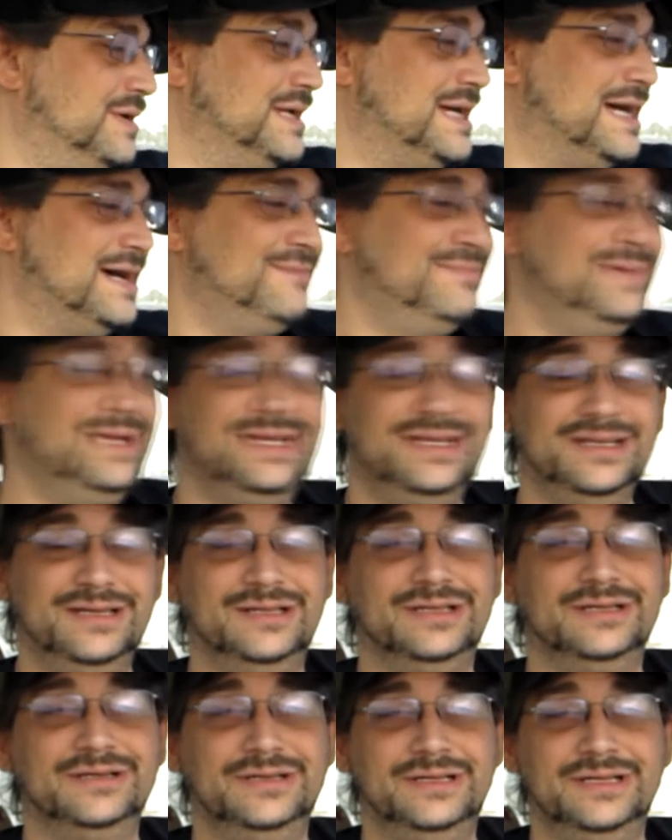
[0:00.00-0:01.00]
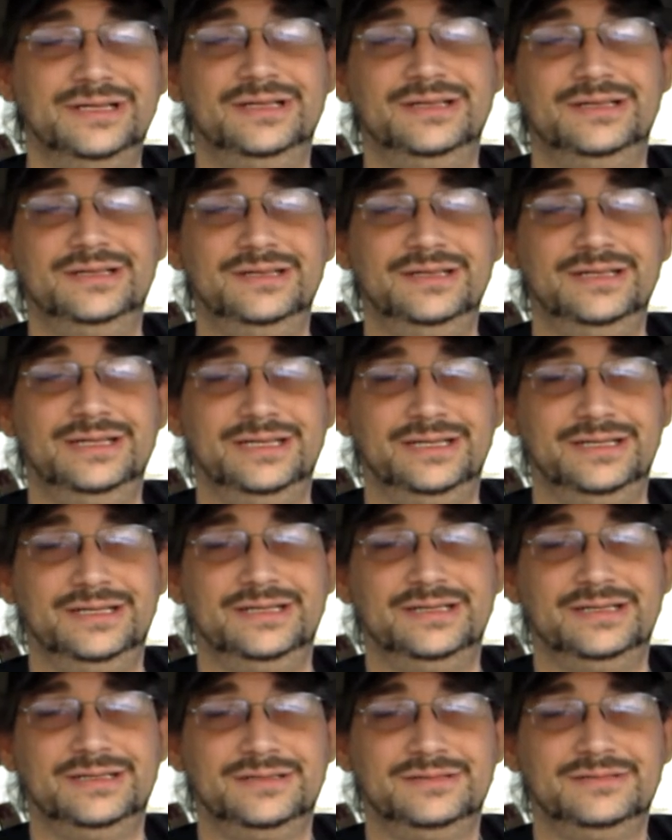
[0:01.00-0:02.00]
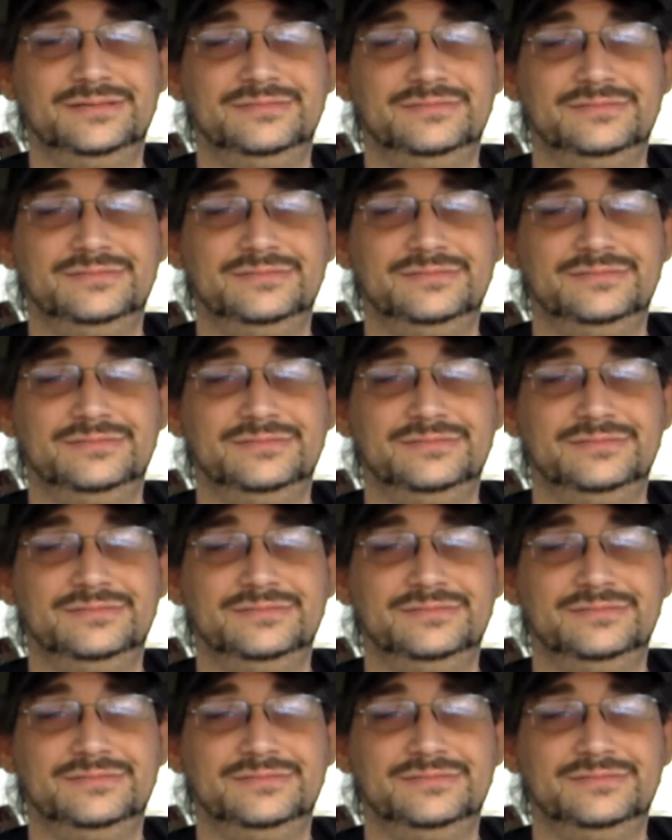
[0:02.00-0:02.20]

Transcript: not be included in the,